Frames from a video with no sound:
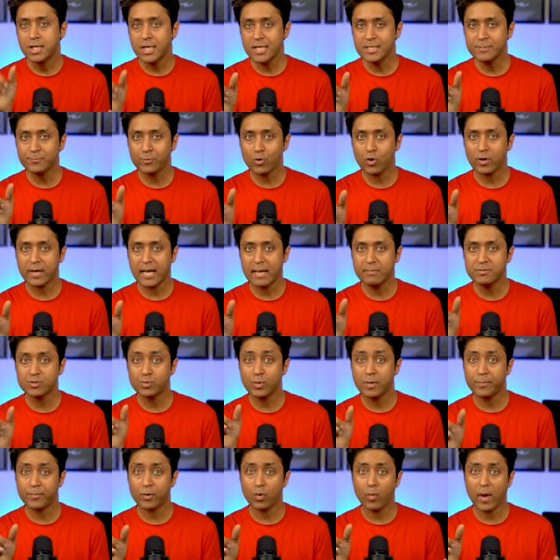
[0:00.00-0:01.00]
These
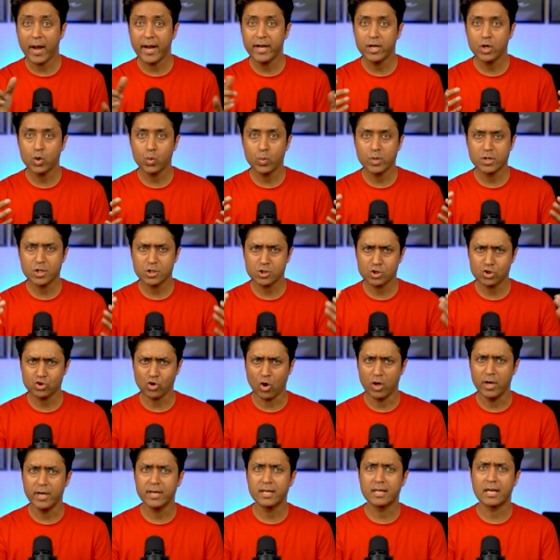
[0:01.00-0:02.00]
programs will provide you with a
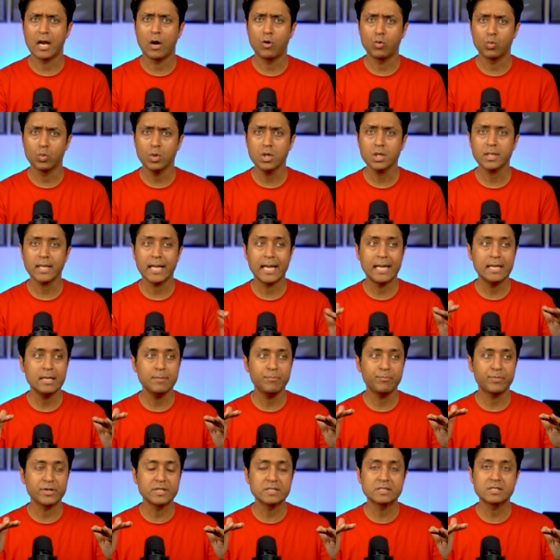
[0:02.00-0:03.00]
solid groundwork
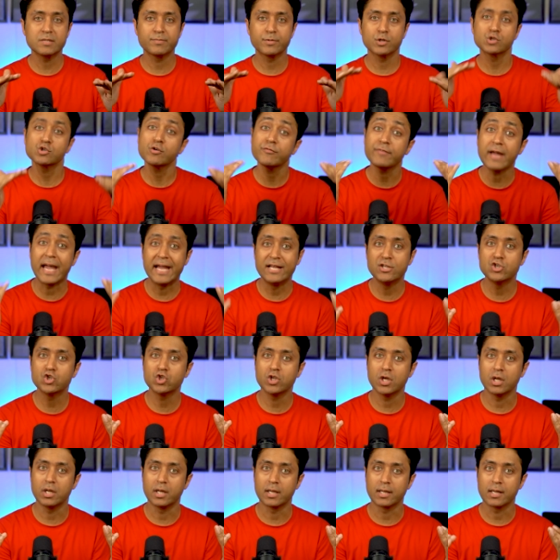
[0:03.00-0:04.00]
in principles of
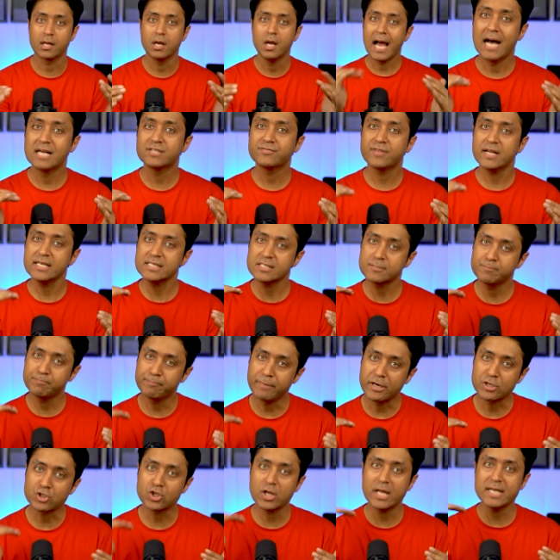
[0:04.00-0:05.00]
engineering, as well as
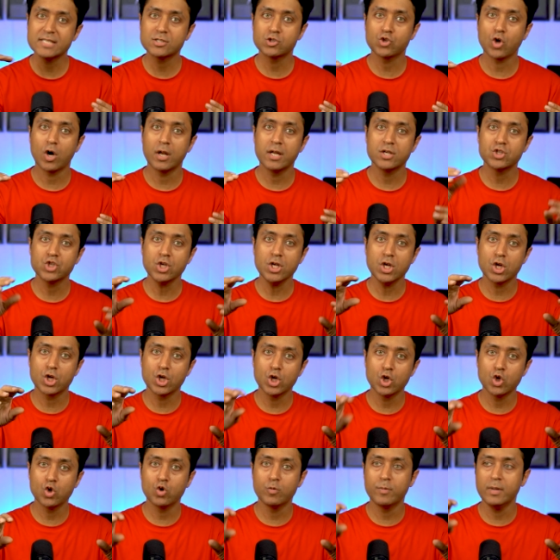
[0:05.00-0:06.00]
specialized knowledge in
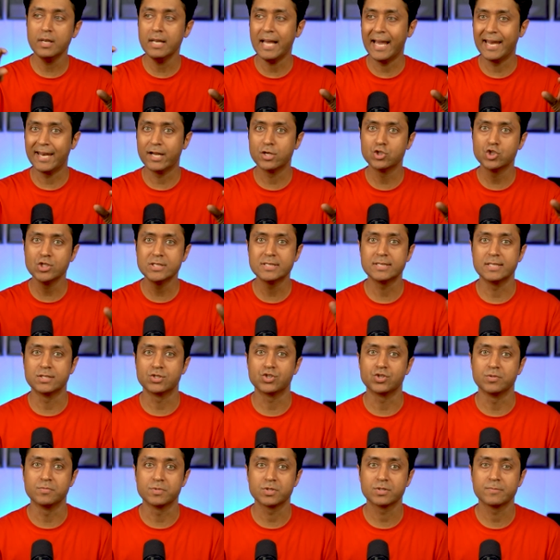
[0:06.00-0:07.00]
renewable energy
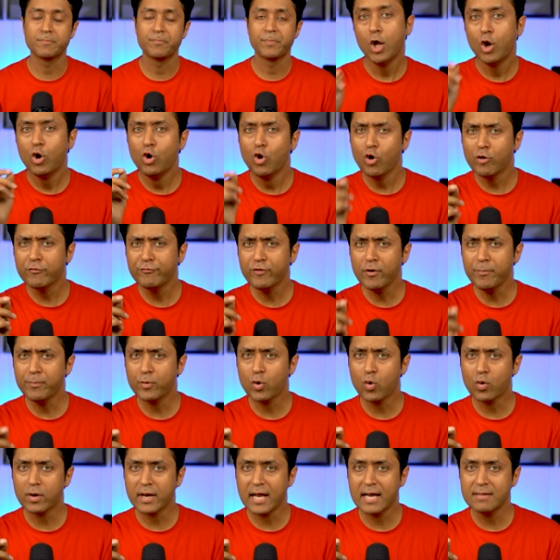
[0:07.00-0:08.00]
systems. Look for
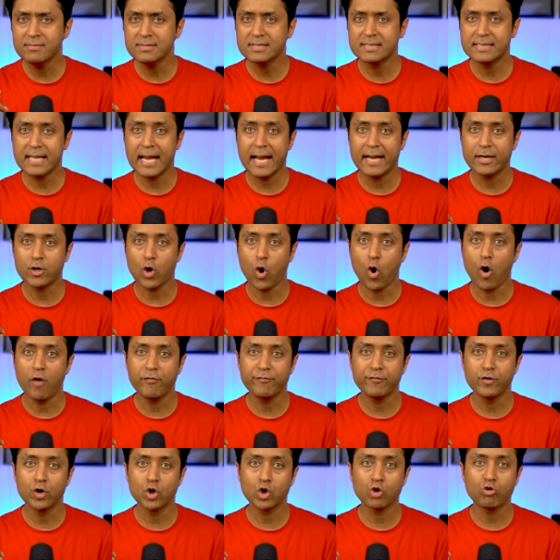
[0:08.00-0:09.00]
programs that
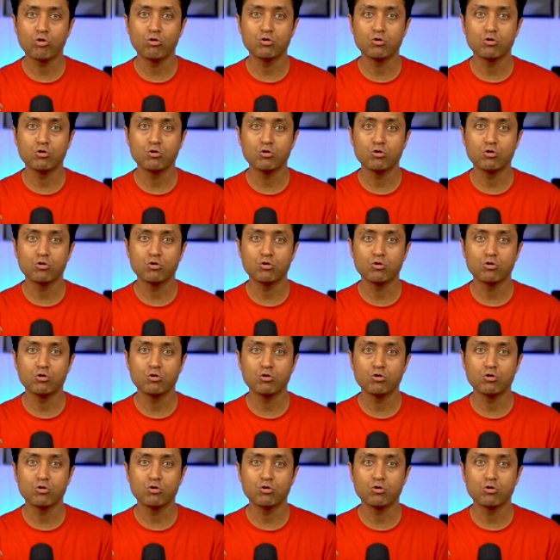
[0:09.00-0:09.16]
offer